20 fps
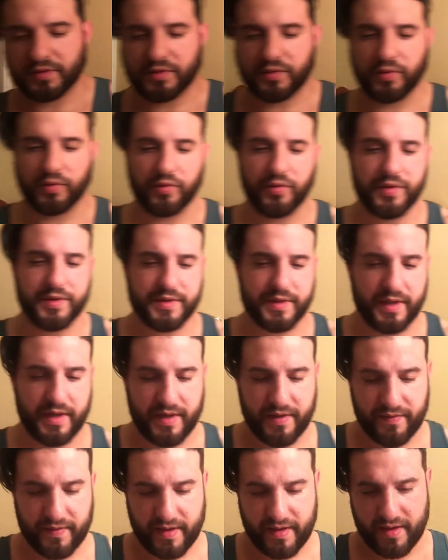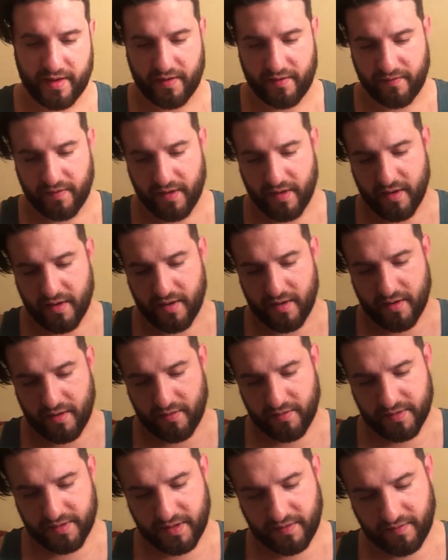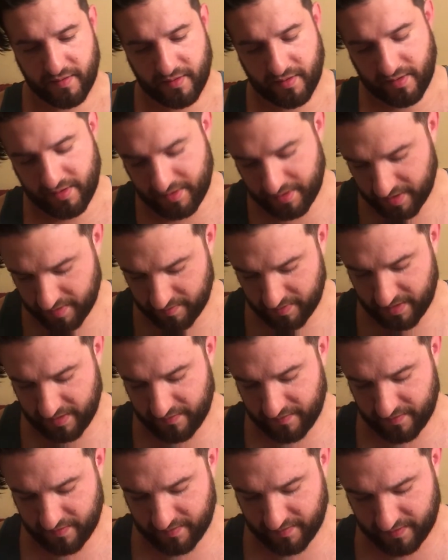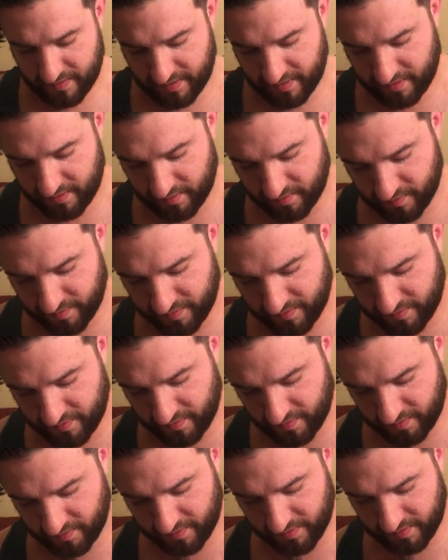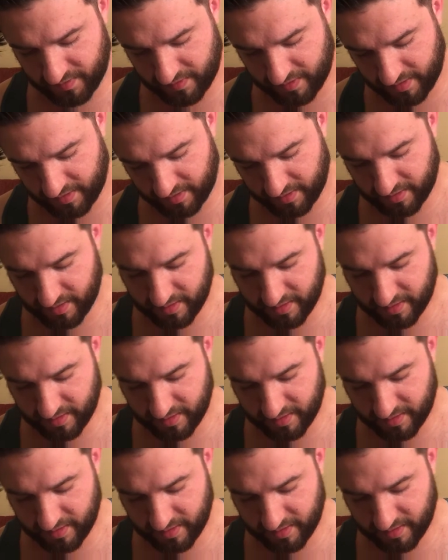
cool design they have. I always have a hard time getting this thing open though. It's like,